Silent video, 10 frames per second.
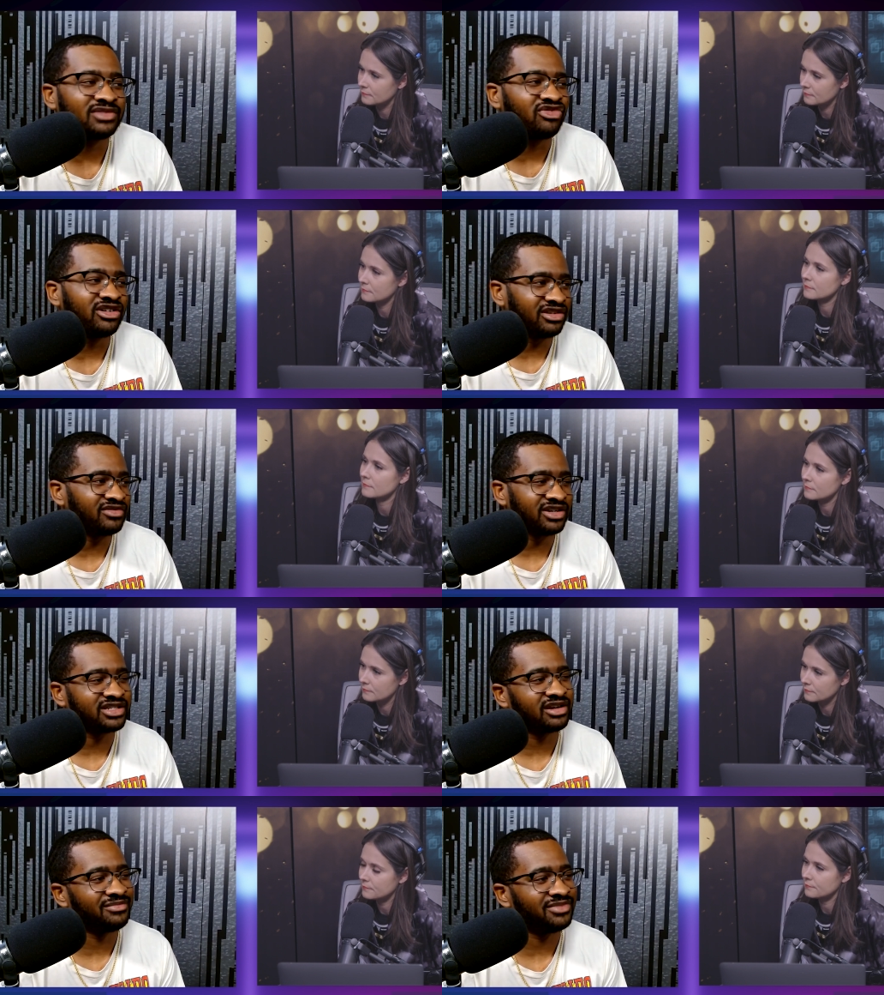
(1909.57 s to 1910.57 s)
Speaker 1: really what
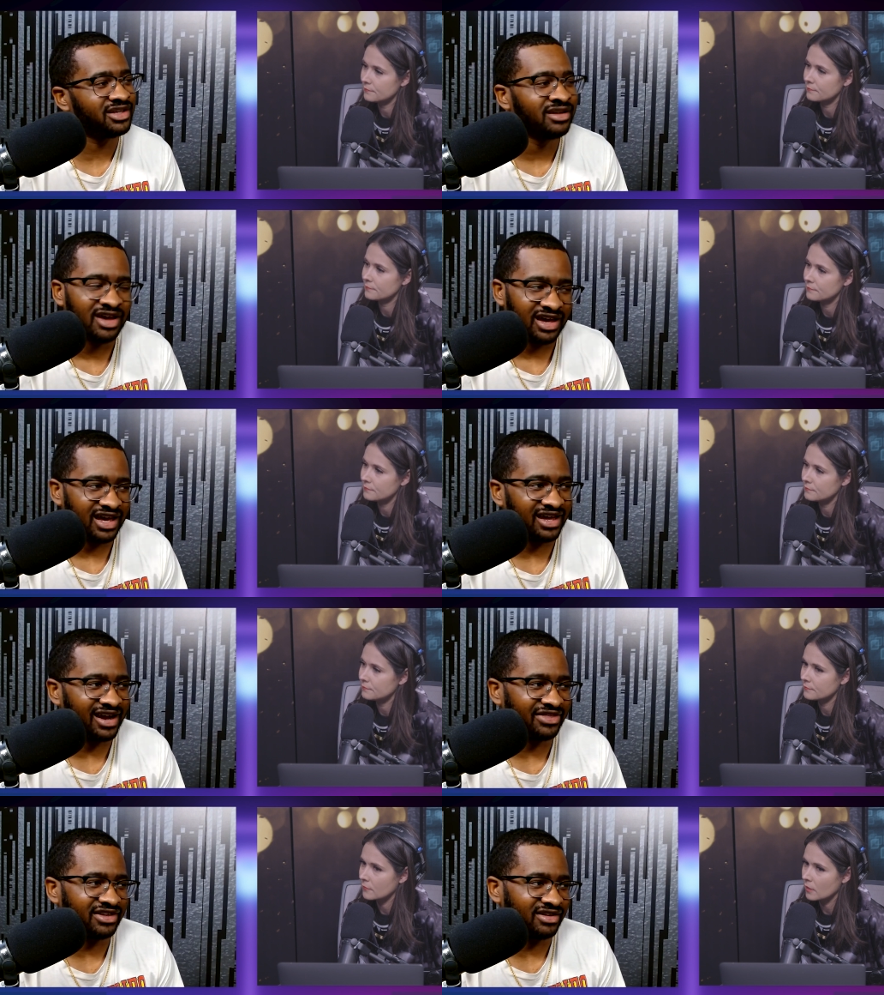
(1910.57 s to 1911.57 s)
it's going to be.
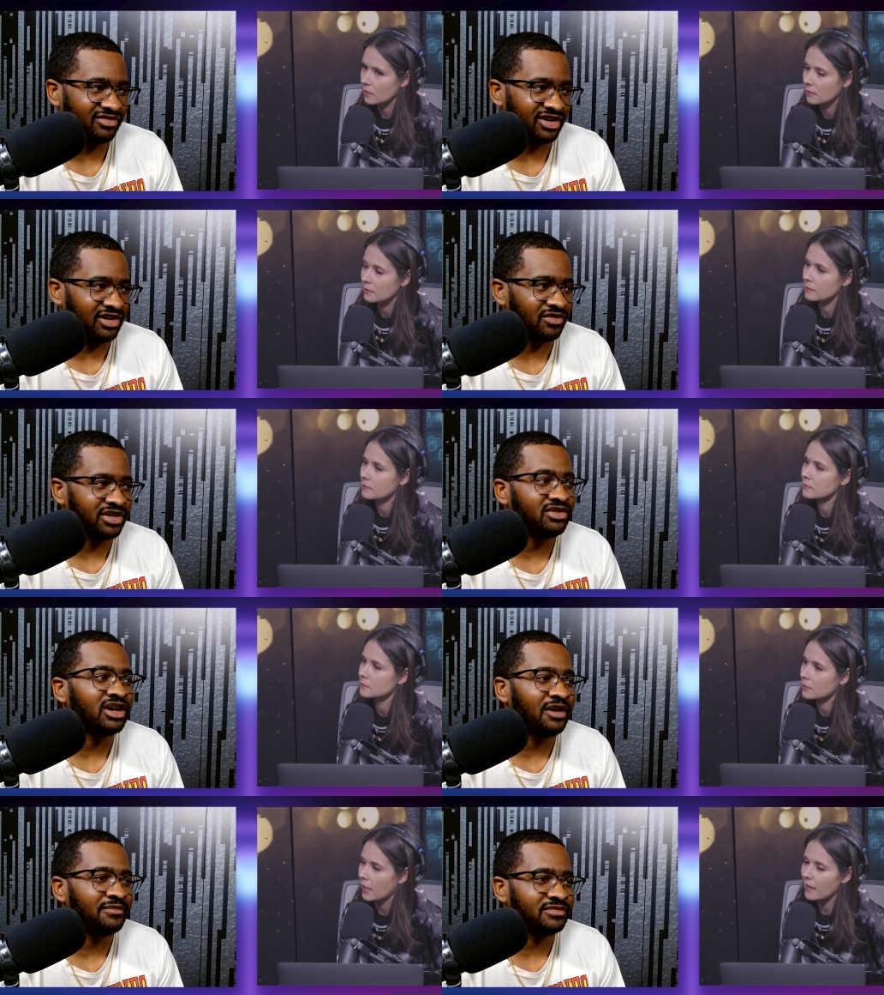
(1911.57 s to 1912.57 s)
And I think you know when you
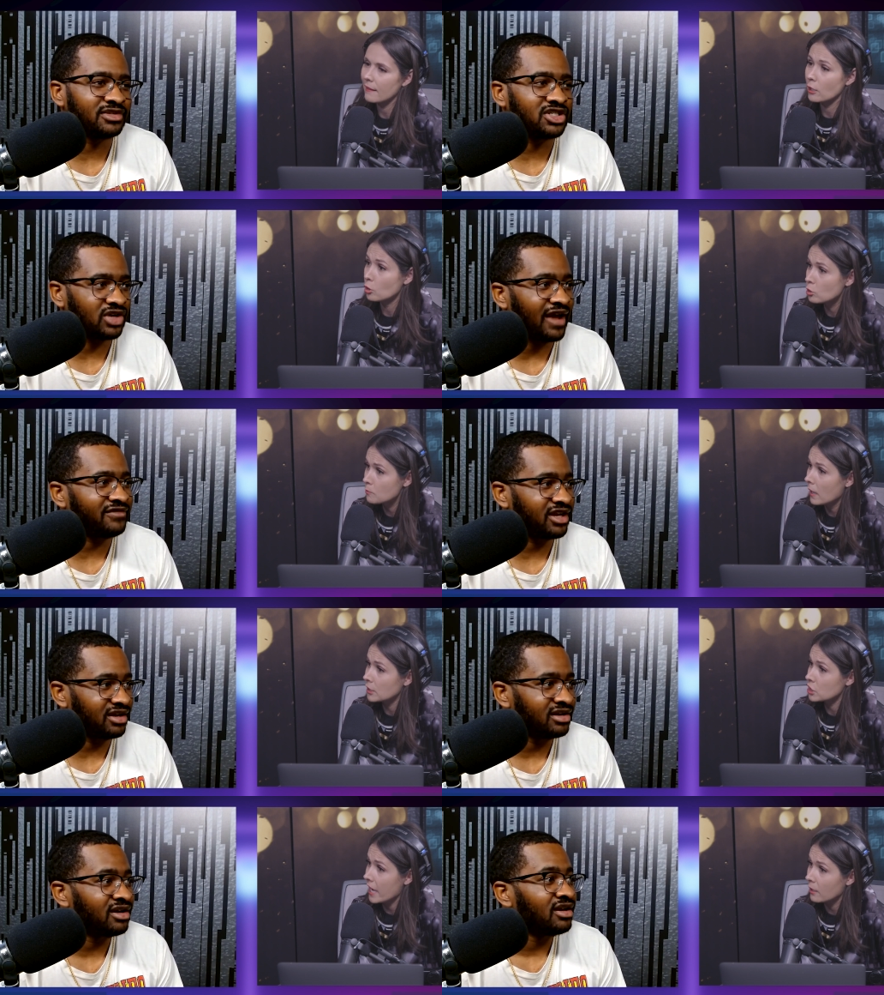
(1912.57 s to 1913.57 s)
come kind of like Ousmane
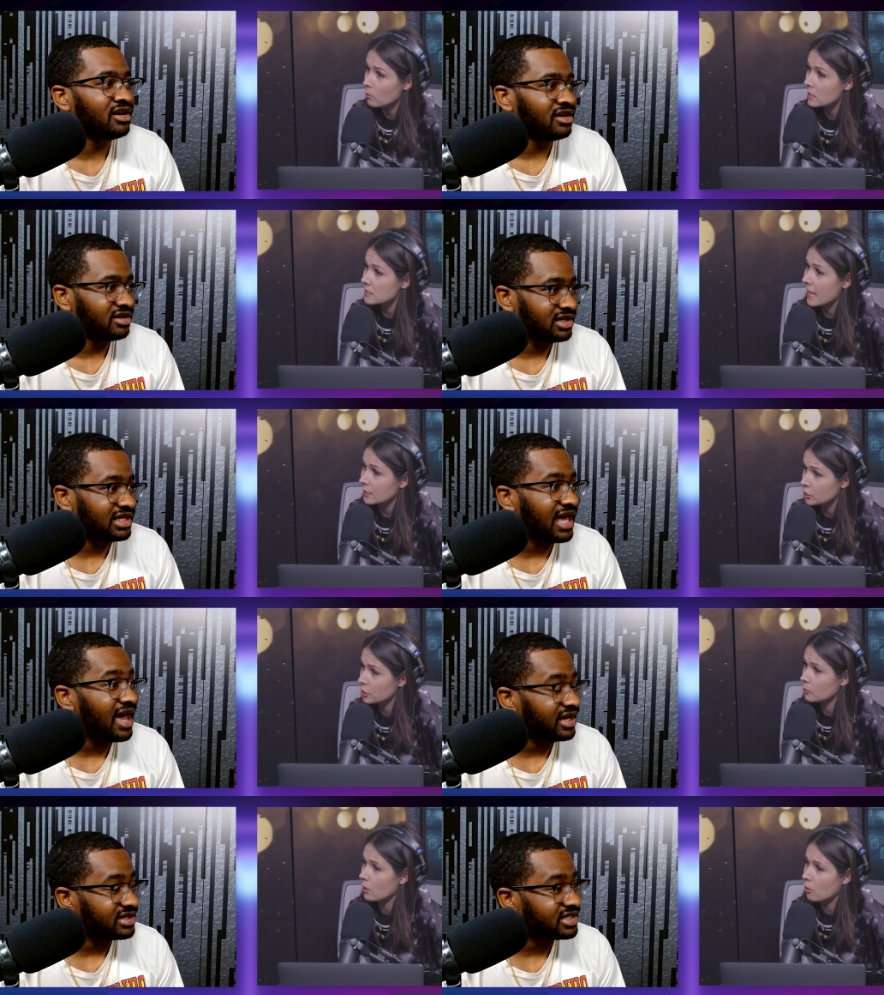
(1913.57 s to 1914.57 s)
Dieng
Speaker 2: was last yes,
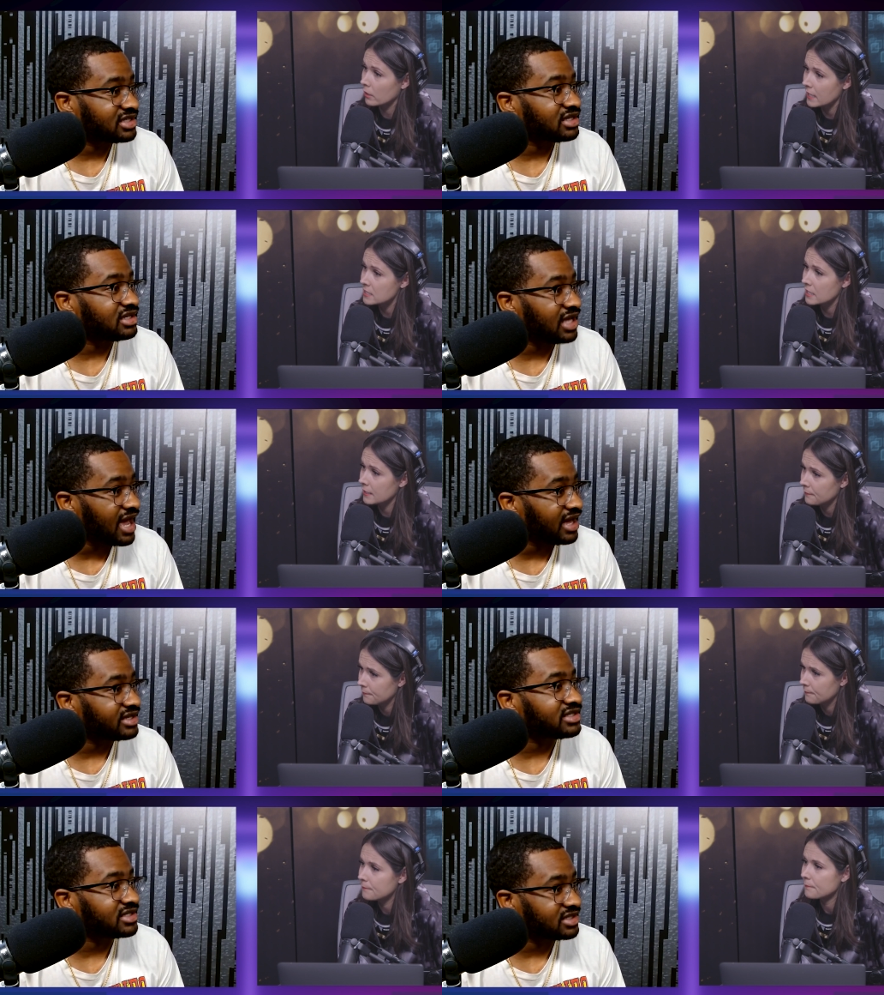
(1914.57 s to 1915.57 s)
year with OKC.
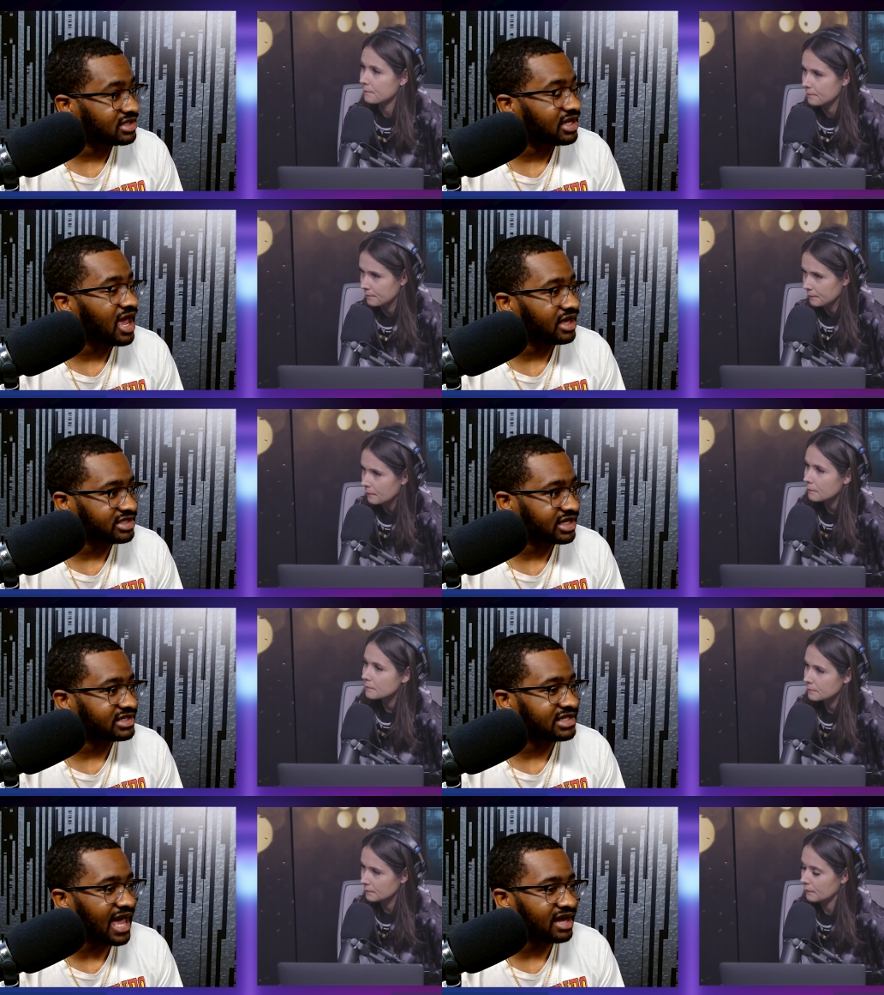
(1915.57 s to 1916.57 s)
Speaker 1: Yes, yes,
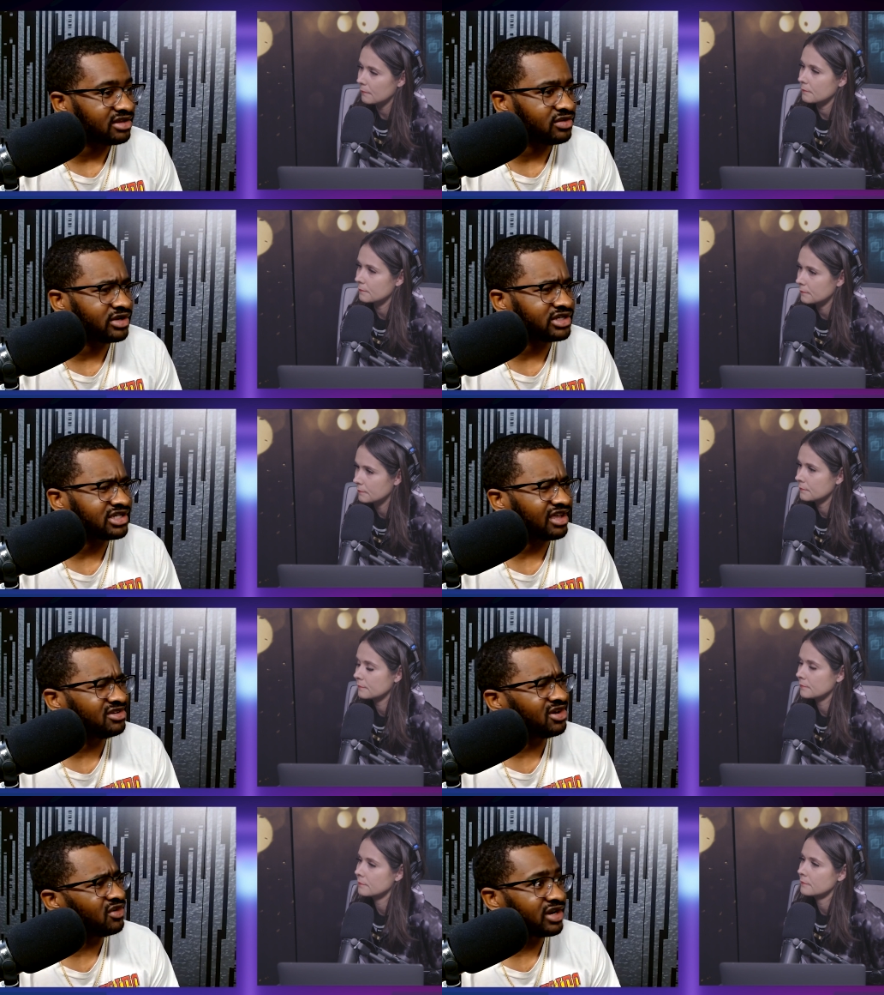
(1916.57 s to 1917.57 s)
exactly. Where it's like
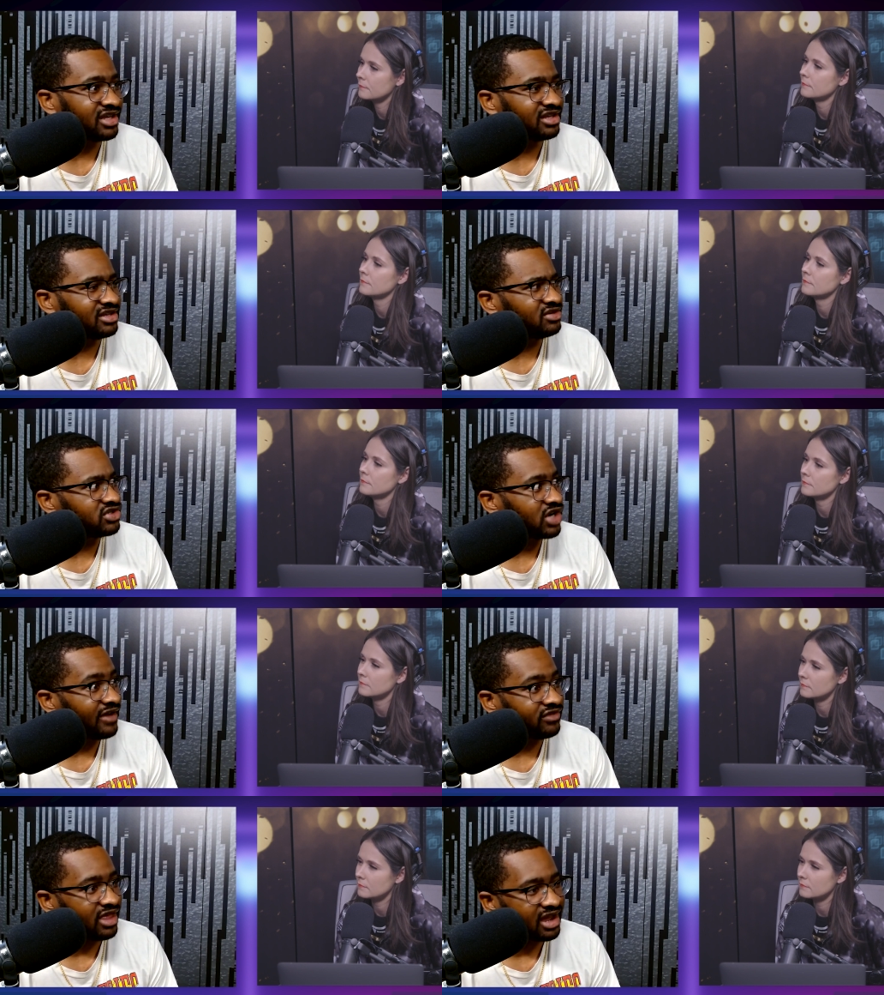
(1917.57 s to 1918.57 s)
you go in and get you
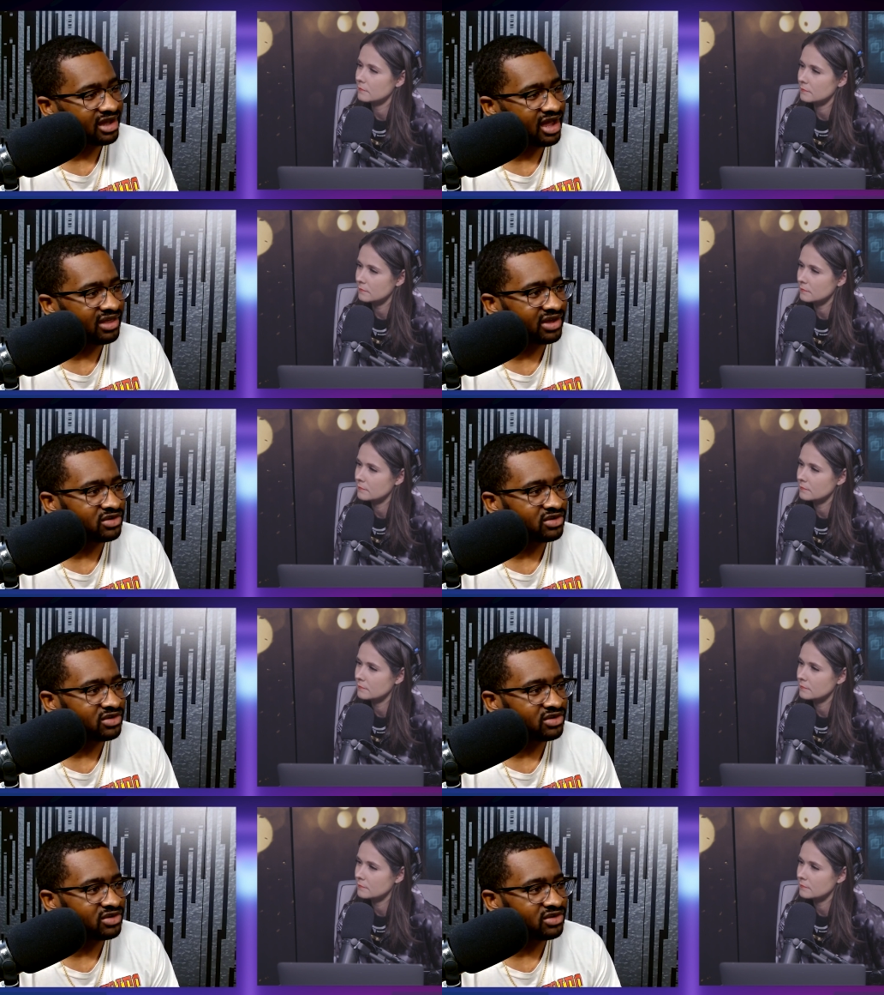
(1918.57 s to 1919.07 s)
draft that guy. Like